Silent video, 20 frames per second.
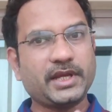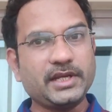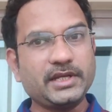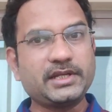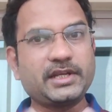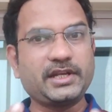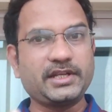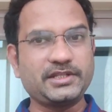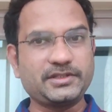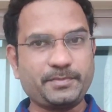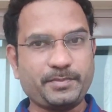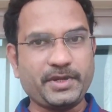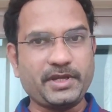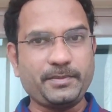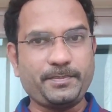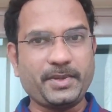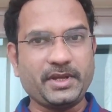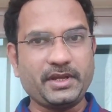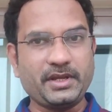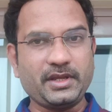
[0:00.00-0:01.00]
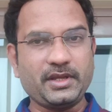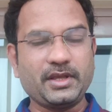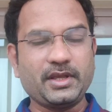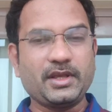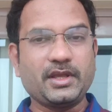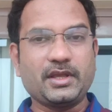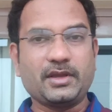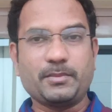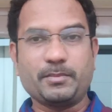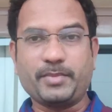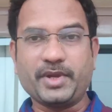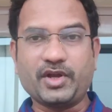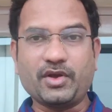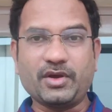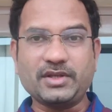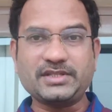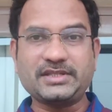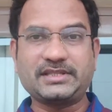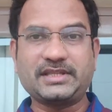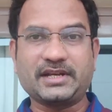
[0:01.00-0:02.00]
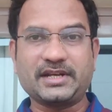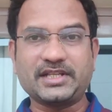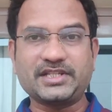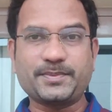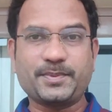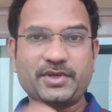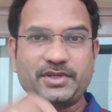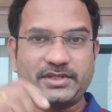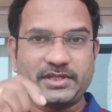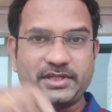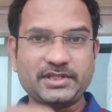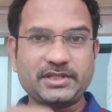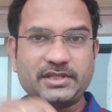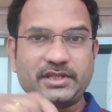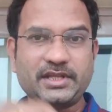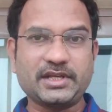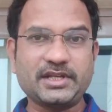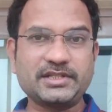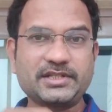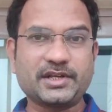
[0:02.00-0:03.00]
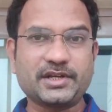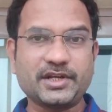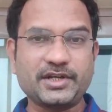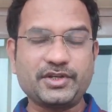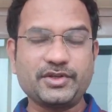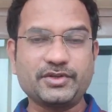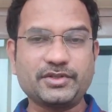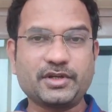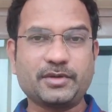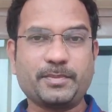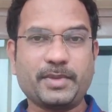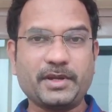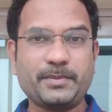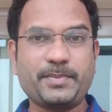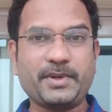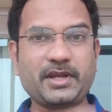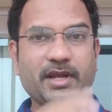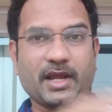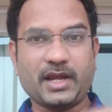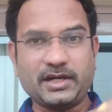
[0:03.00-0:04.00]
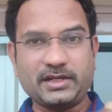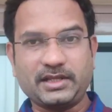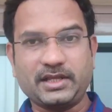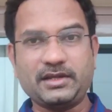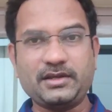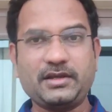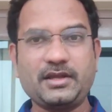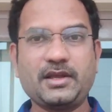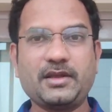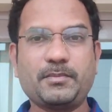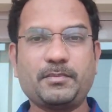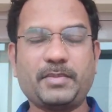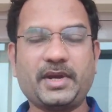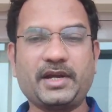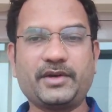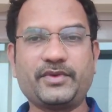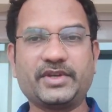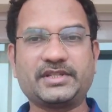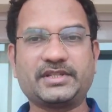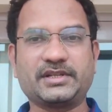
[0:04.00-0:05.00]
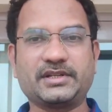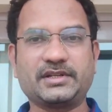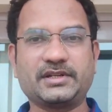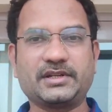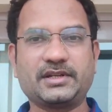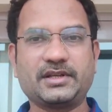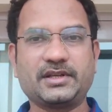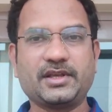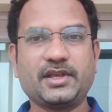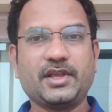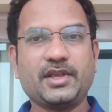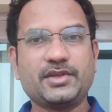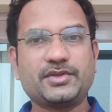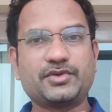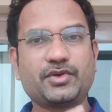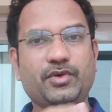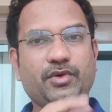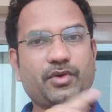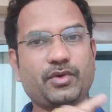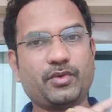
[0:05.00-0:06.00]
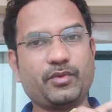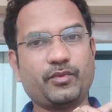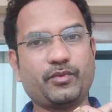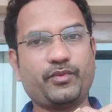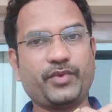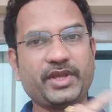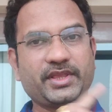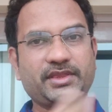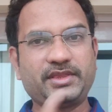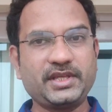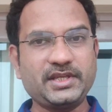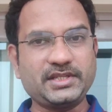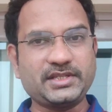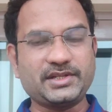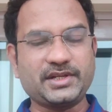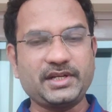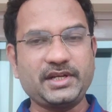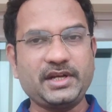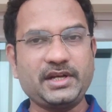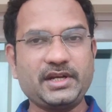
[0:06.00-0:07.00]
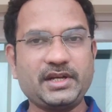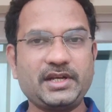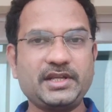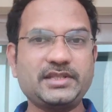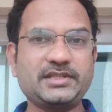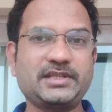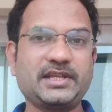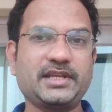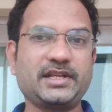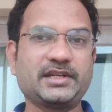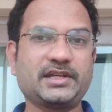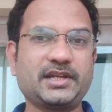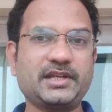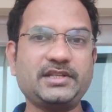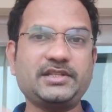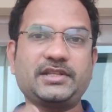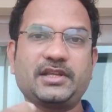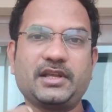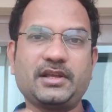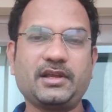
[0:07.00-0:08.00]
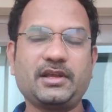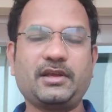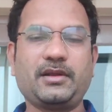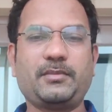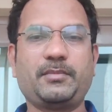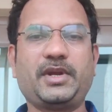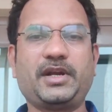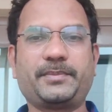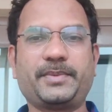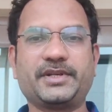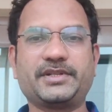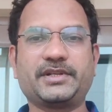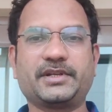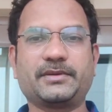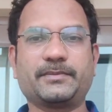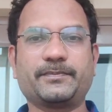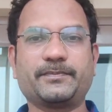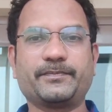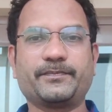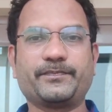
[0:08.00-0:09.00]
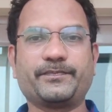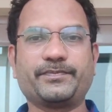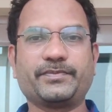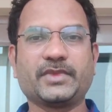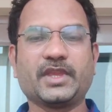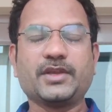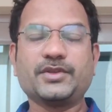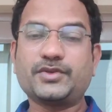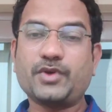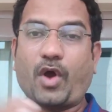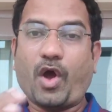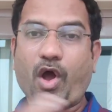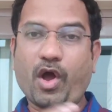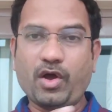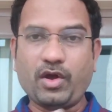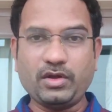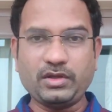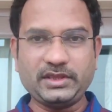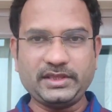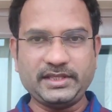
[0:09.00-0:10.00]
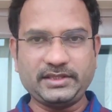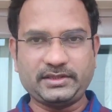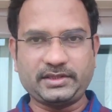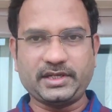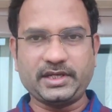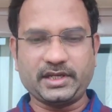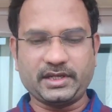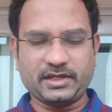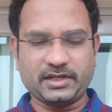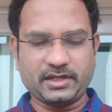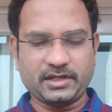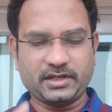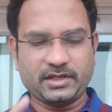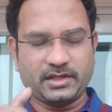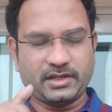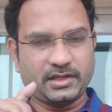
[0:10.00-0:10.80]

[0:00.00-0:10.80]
increase BP because the response is there is a reduced BP at the blood vessel. So, with this renin release, they increase blood pressure. So all the three,